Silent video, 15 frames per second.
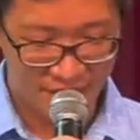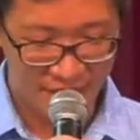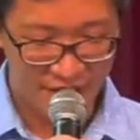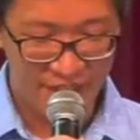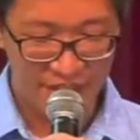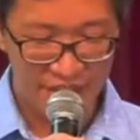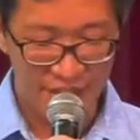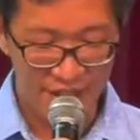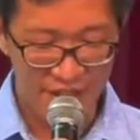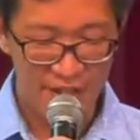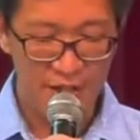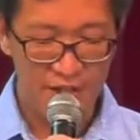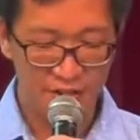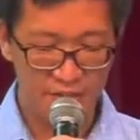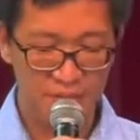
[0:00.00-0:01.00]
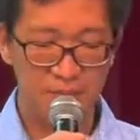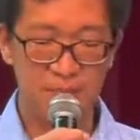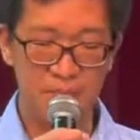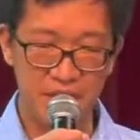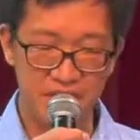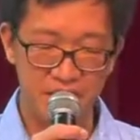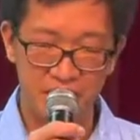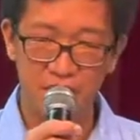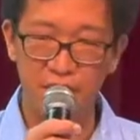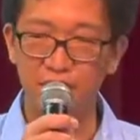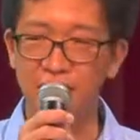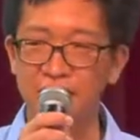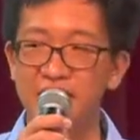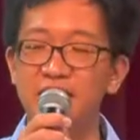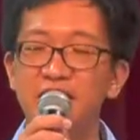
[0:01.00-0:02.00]
It can be
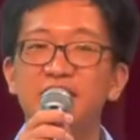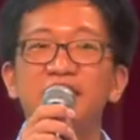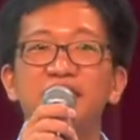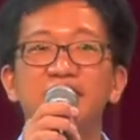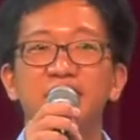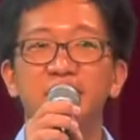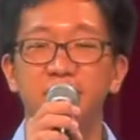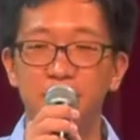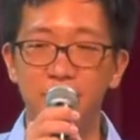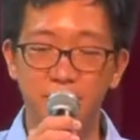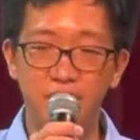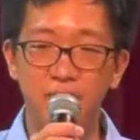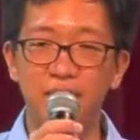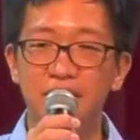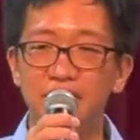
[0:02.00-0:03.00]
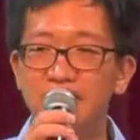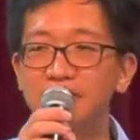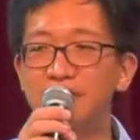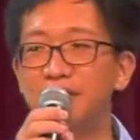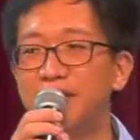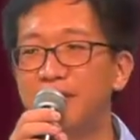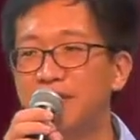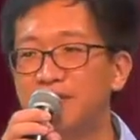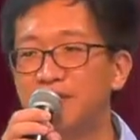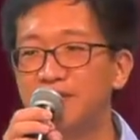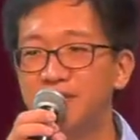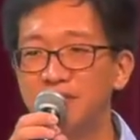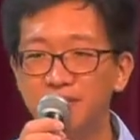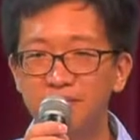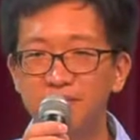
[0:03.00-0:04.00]
inconvenient to do what is right.
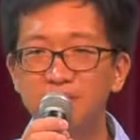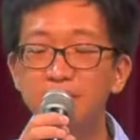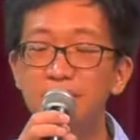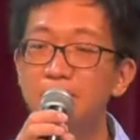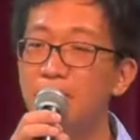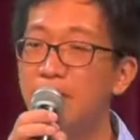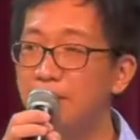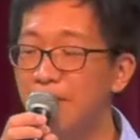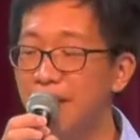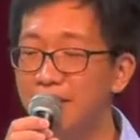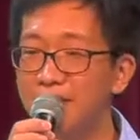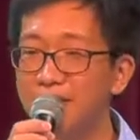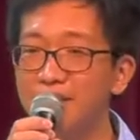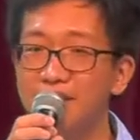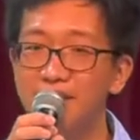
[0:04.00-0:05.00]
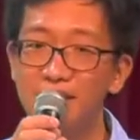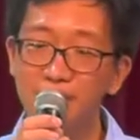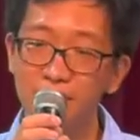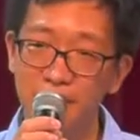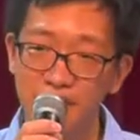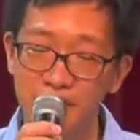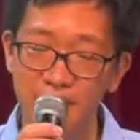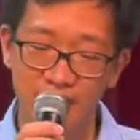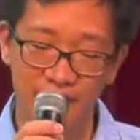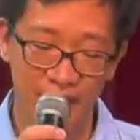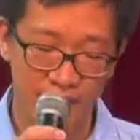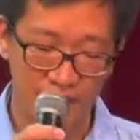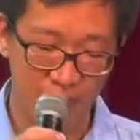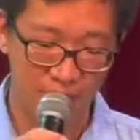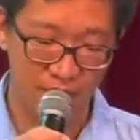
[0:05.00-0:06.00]
But that's what the
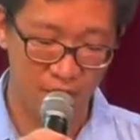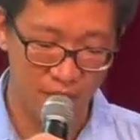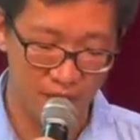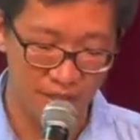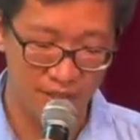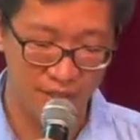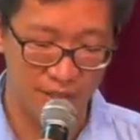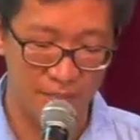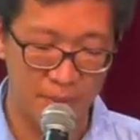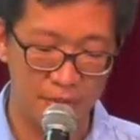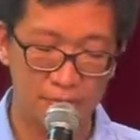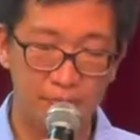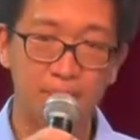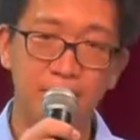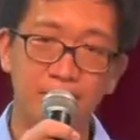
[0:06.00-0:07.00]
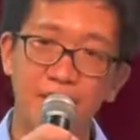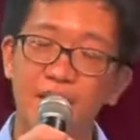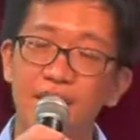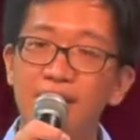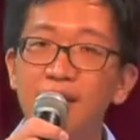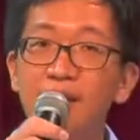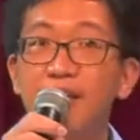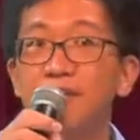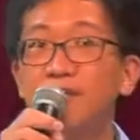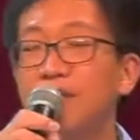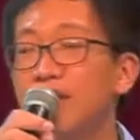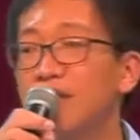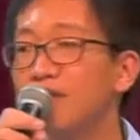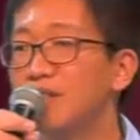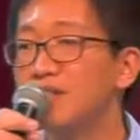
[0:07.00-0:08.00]
kingdom of God is about.
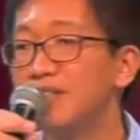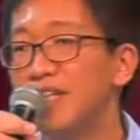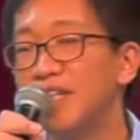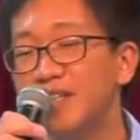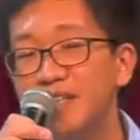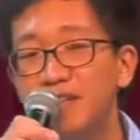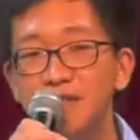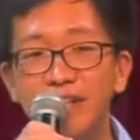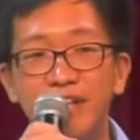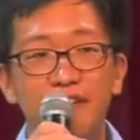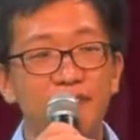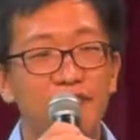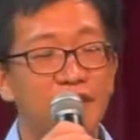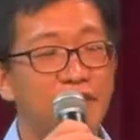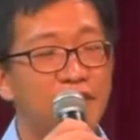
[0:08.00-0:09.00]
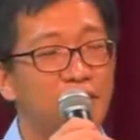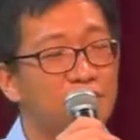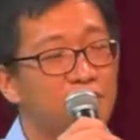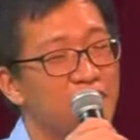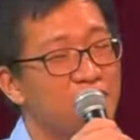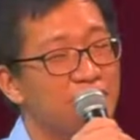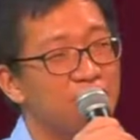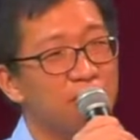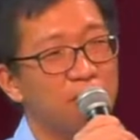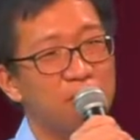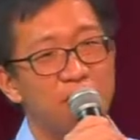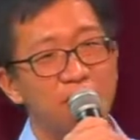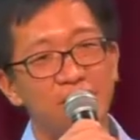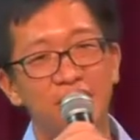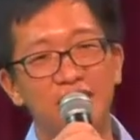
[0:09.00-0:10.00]
When I was younger, we have a word
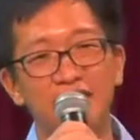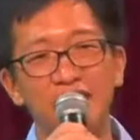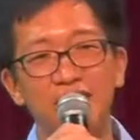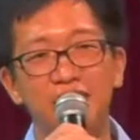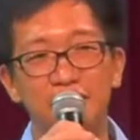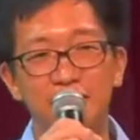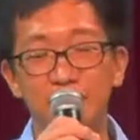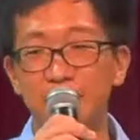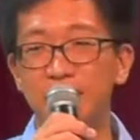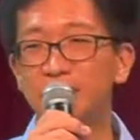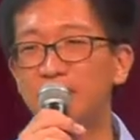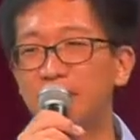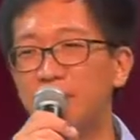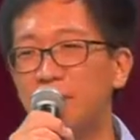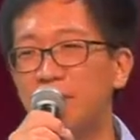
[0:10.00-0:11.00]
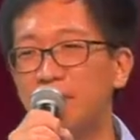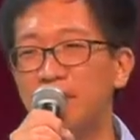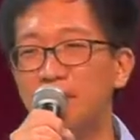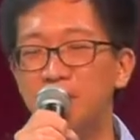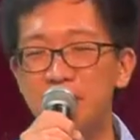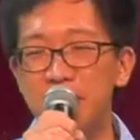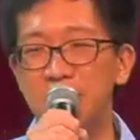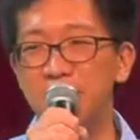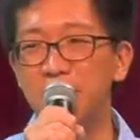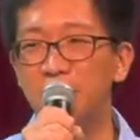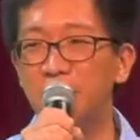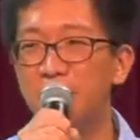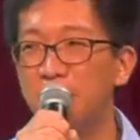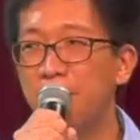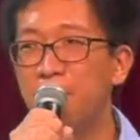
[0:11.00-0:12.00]
for it, uh, which we talk about a bit
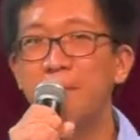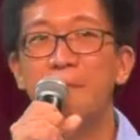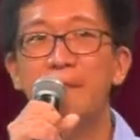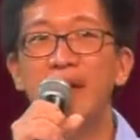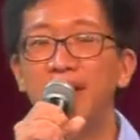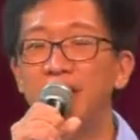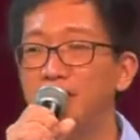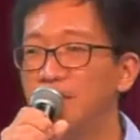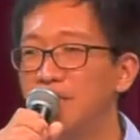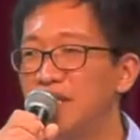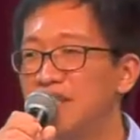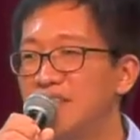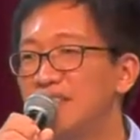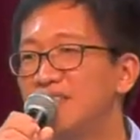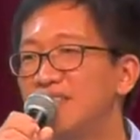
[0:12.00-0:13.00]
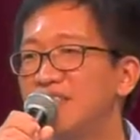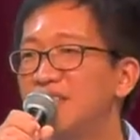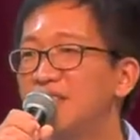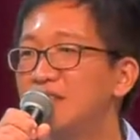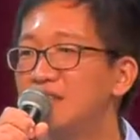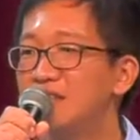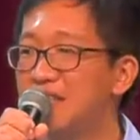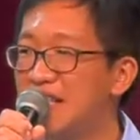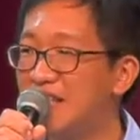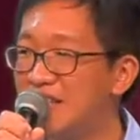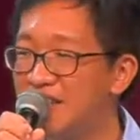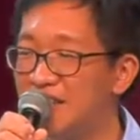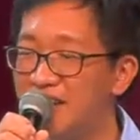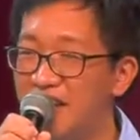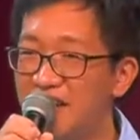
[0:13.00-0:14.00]
more, and the word is
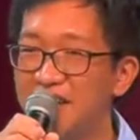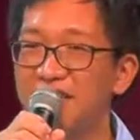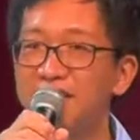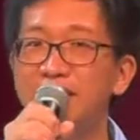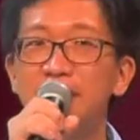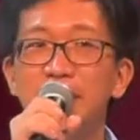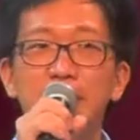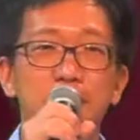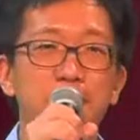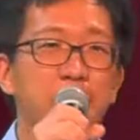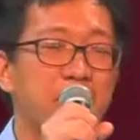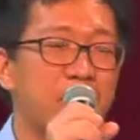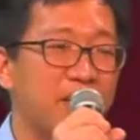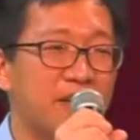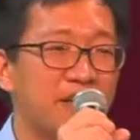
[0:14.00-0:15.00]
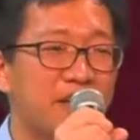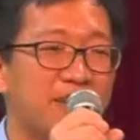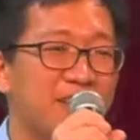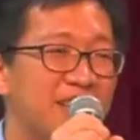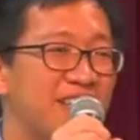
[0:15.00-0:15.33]
integrity. Right?